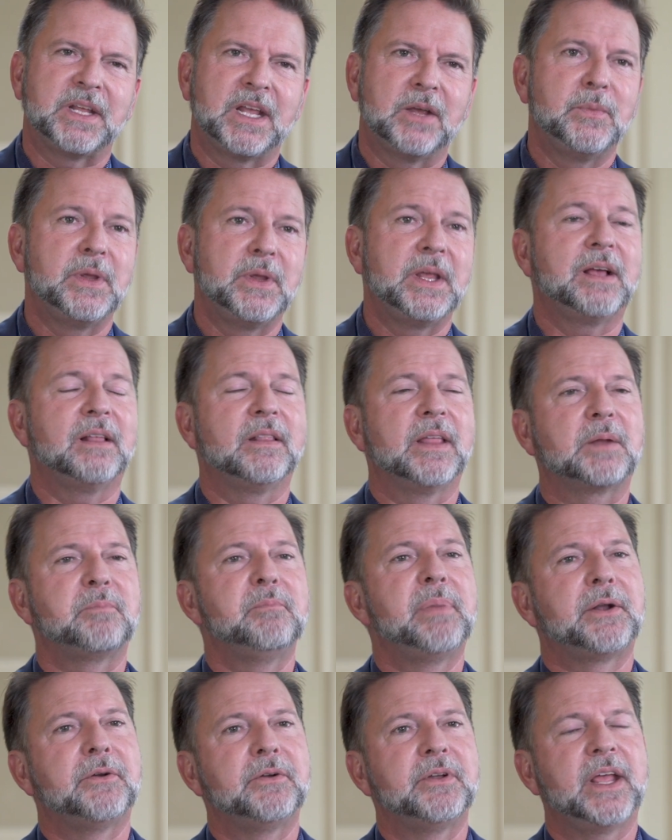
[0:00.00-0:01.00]
Can we collect
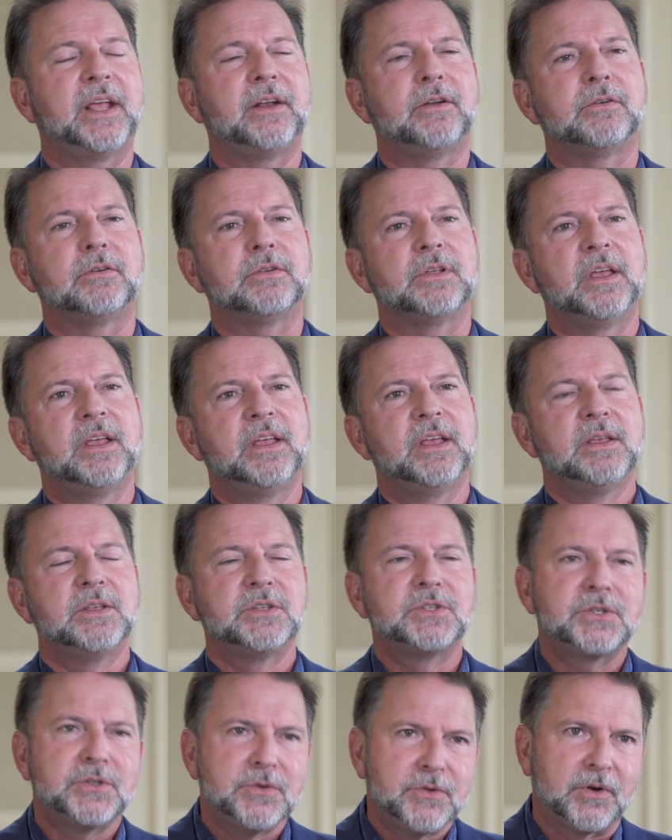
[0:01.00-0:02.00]
better data
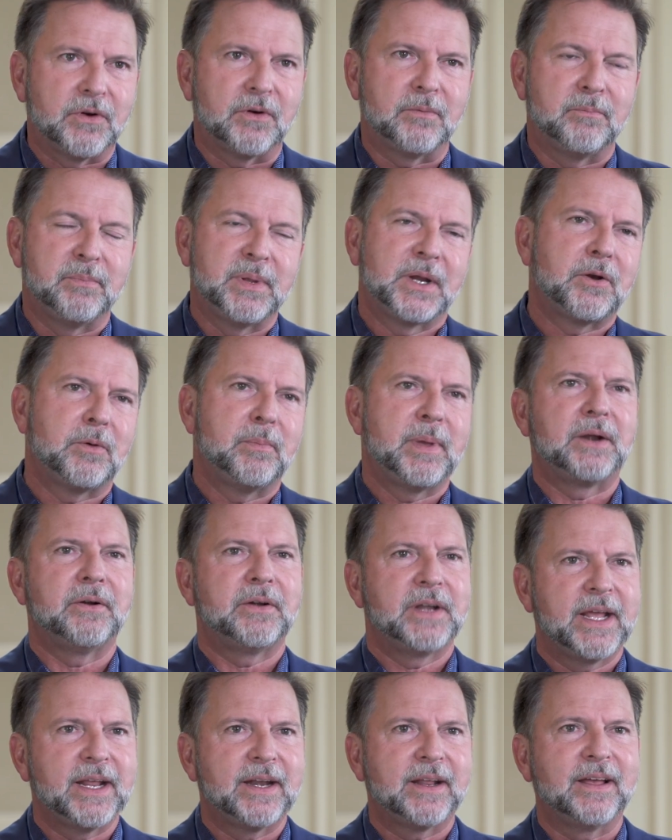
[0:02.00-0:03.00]
sooner, bigger, better
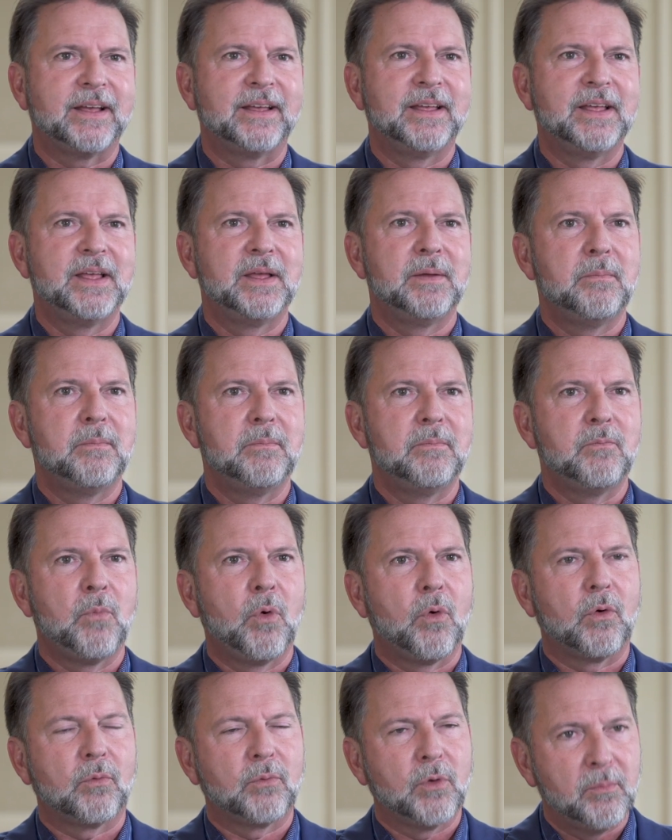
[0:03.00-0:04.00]
data
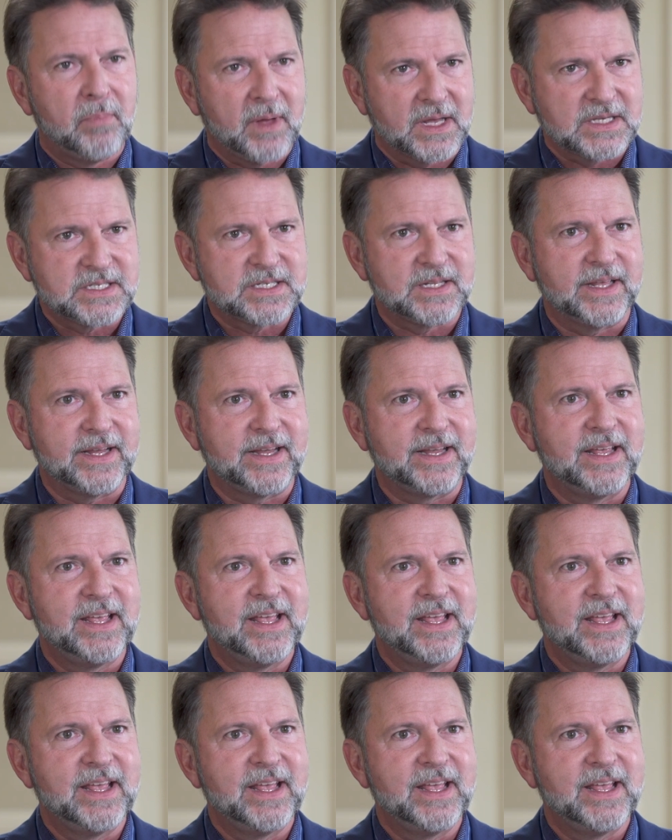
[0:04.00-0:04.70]
more robustly?